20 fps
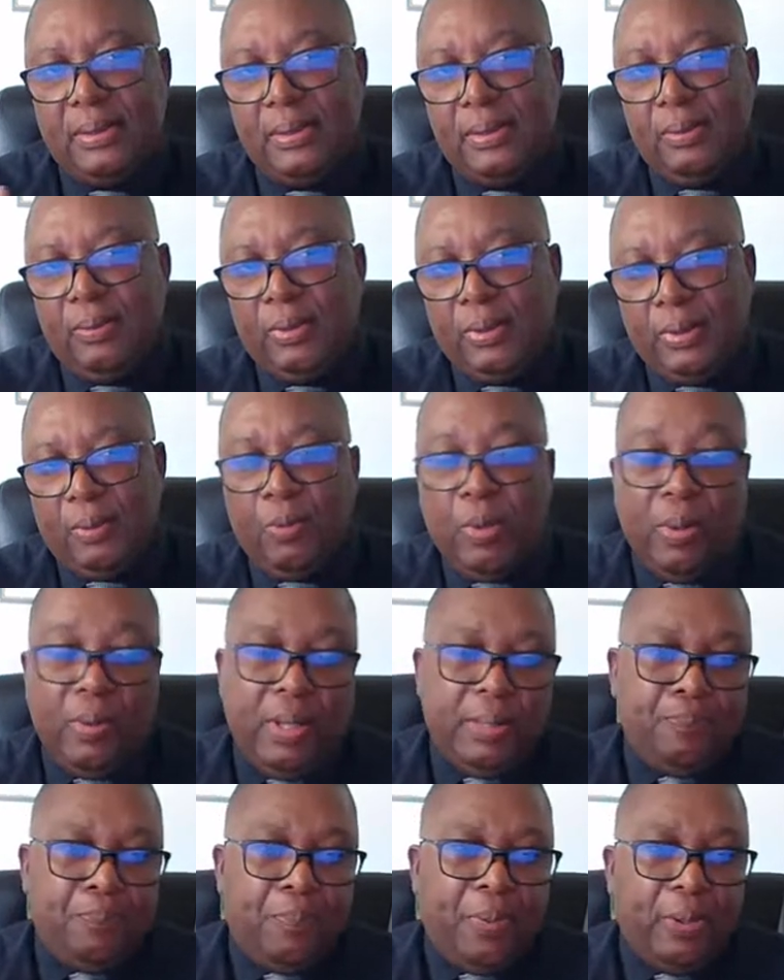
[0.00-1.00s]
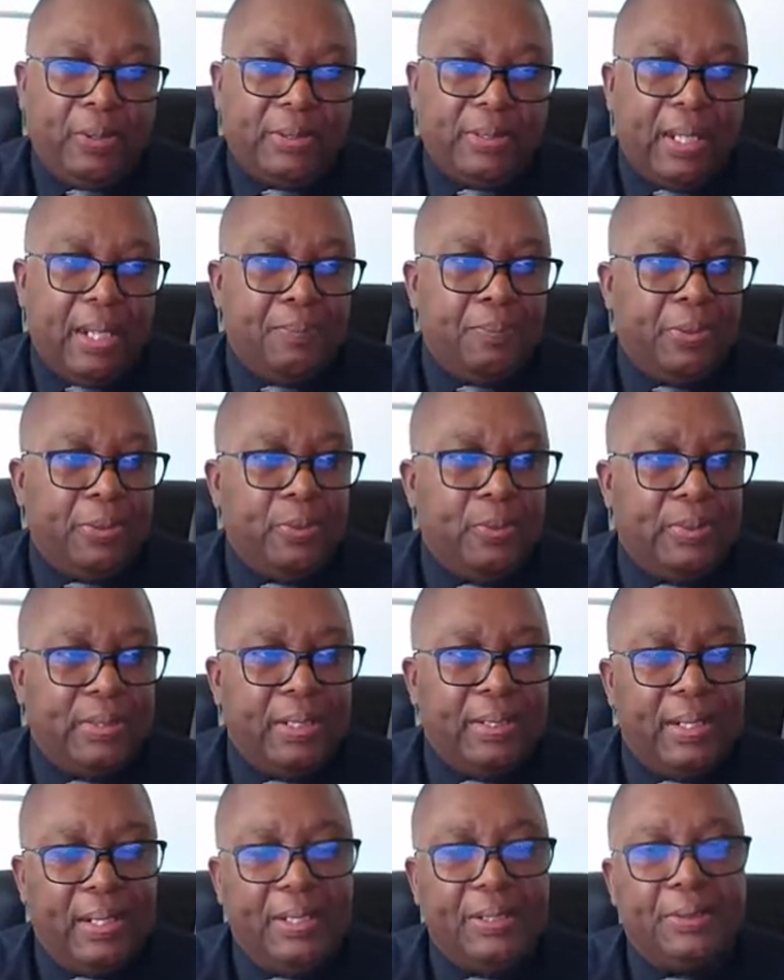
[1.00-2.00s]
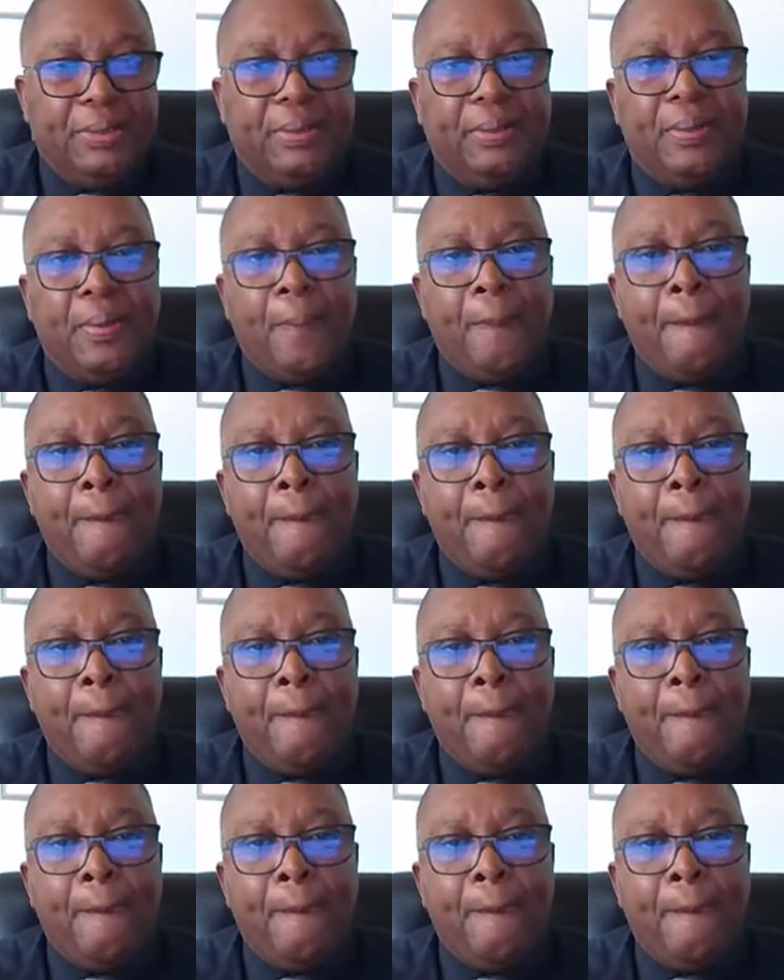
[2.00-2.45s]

you're not we're a bauxite producing nation.